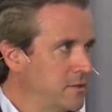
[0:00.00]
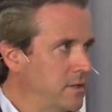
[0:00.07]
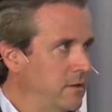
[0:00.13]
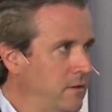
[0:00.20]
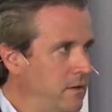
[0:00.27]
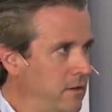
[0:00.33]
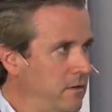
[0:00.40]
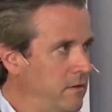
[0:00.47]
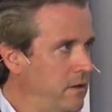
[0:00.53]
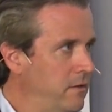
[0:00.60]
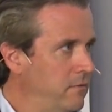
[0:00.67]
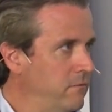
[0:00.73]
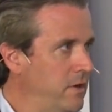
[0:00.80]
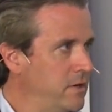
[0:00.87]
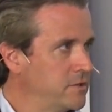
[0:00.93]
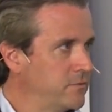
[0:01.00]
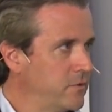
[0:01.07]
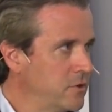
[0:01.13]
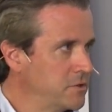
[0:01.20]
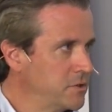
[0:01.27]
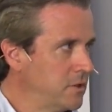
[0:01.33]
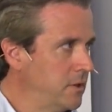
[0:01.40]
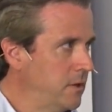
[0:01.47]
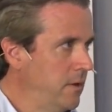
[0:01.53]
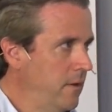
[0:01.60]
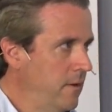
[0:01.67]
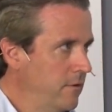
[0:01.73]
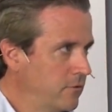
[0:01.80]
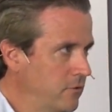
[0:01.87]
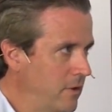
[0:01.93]
and, and, and vice versa.
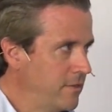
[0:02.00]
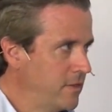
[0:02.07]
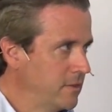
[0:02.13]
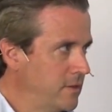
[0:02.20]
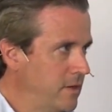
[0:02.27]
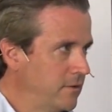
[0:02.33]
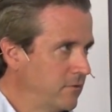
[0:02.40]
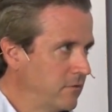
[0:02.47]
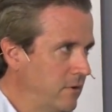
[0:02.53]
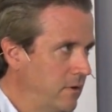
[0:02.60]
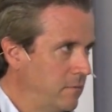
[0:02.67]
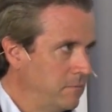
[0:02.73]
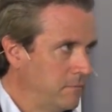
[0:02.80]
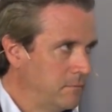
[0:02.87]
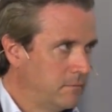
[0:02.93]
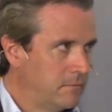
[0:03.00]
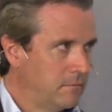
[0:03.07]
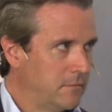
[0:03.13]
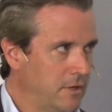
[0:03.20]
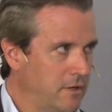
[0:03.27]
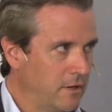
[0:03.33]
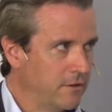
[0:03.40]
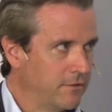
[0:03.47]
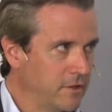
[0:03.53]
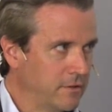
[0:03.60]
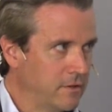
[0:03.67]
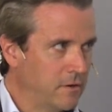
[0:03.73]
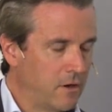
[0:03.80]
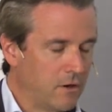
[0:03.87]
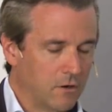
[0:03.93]
So I think that's um, another thing
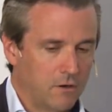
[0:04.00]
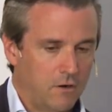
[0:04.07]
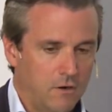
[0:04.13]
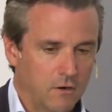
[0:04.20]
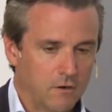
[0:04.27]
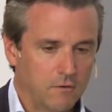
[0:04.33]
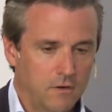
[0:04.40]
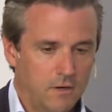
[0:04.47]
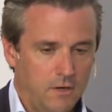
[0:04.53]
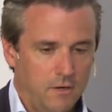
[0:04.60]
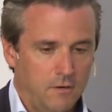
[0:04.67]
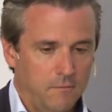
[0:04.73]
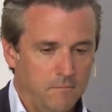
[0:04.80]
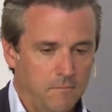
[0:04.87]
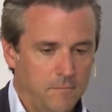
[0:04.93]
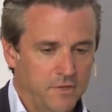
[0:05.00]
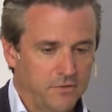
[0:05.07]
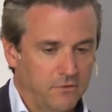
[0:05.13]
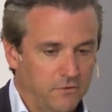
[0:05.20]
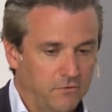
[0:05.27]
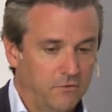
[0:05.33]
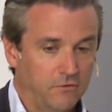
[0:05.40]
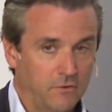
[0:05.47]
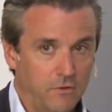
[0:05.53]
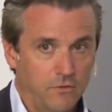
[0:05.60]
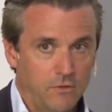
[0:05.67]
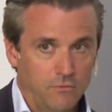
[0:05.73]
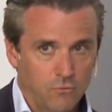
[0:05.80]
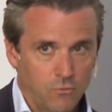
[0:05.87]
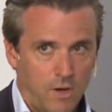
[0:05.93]
that our, our uh, businesses
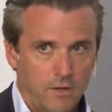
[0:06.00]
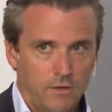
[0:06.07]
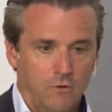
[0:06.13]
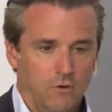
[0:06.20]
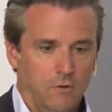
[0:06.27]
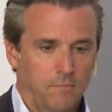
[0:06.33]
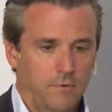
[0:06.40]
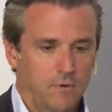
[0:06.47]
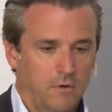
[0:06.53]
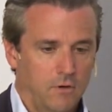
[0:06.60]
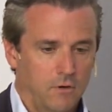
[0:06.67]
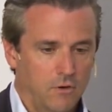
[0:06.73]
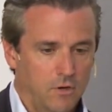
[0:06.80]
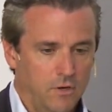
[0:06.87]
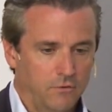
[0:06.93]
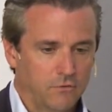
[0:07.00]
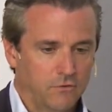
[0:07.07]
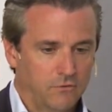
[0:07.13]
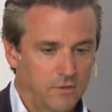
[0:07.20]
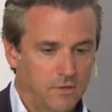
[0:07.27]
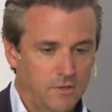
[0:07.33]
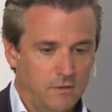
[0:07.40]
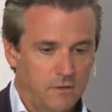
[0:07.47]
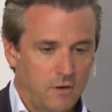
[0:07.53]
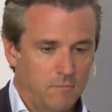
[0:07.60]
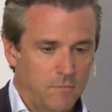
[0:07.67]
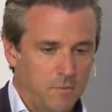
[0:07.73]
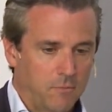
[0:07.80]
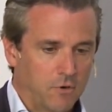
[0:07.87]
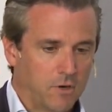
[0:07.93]
throughout Europe are, interested in, our
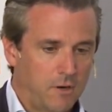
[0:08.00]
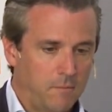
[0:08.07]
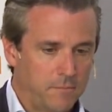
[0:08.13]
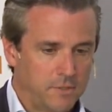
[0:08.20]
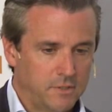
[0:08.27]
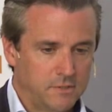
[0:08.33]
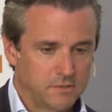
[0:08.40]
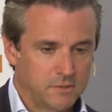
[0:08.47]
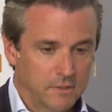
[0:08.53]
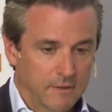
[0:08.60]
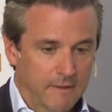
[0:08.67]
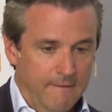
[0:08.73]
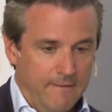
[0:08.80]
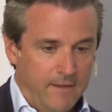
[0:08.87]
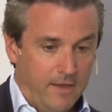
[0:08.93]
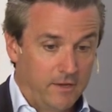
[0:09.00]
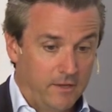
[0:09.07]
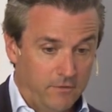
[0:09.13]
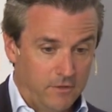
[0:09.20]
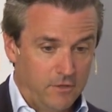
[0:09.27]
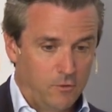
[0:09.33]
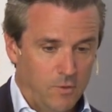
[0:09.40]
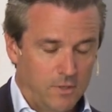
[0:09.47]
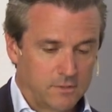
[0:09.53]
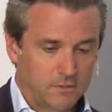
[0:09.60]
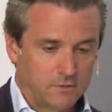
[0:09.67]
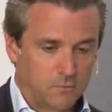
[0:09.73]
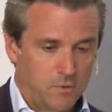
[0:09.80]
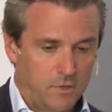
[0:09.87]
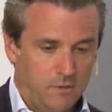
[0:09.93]
member companies, and in the U.S.
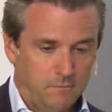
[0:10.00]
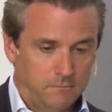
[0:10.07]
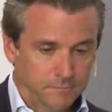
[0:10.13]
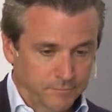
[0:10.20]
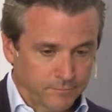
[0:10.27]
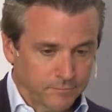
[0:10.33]
as well.